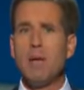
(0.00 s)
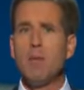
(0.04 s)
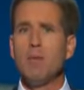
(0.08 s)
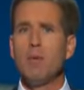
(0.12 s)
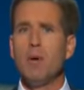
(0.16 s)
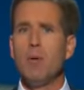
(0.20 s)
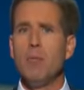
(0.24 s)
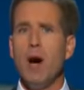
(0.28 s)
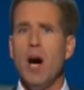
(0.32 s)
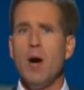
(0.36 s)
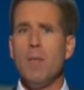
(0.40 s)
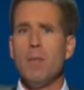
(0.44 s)

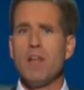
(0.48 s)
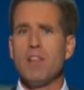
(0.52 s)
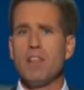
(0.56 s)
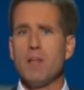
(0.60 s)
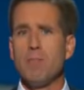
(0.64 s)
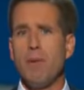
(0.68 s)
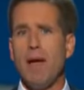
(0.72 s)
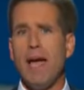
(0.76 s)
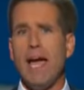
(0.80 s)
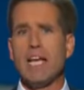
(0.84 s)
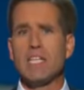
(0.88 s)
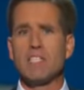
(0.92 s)
memorable moment of
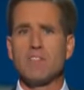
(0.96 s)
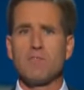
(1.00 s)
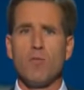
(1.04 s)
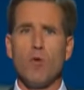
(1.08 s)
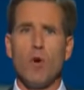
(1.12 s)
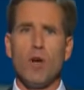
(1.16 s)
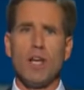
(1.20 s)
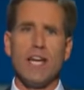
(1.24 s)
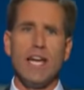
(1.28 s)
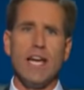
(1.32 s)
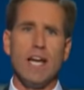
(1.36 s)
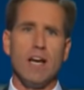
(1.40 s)
the past
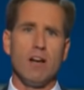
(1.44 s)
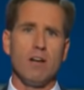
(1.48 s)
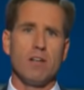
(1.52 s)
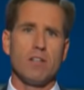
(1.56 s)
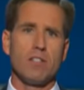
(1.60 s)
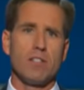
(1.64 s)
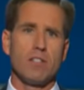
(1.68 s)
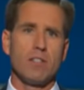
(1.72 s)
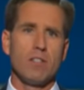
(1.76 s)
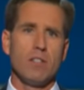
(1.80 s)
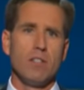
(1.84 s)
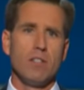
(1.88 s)
4
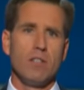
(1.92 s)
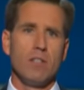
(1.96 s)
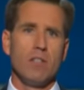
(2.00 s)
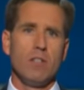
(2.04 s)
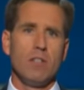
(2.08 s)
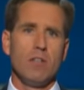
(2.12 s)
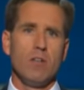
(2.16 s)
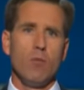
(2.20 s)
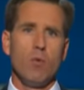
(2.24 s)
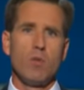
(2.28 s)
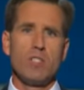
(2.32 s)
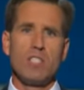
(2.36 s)
years
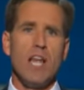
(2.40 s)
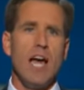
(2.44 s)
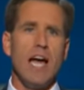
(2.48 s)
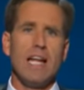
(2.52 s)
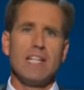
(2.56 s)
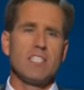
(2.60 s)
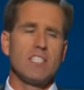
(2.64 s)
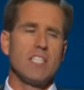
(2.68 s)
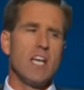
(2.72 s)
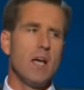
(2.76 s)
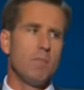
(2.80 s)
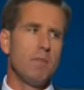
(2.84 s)
was
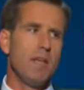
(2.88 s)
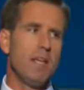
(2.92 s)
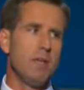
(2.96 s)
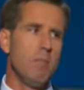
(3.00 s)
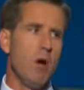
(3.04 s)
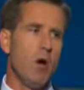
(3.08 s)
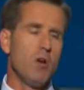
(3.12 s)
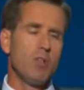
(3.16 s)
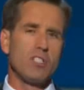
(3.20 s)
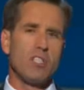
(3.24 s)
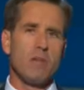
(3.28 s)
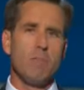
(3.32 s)
not
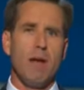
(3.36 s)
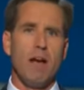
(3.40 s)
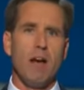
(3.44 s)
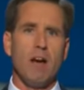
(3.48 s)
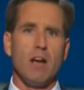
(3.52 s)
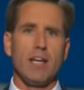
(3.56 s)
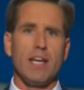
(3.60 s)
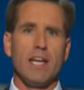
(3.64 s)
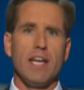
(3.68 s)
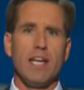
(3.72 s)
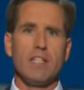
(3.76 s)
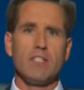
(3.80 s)
something most
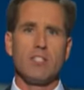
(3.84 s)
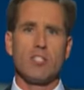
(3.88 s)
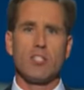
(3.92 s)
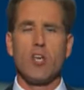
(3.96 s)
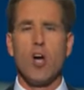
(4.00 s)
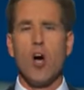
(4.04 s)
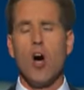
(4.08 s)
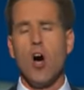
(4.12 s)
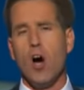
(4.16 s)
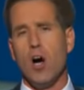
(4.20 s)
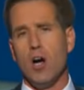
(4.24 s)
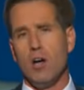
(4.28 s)
Americans
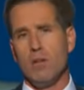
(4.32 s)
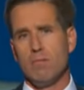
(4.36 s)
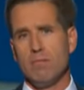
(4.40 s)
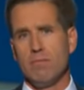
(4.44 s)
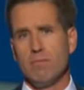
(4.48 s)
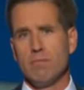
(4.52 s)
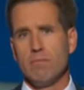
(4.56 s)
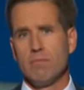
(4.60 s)
saw.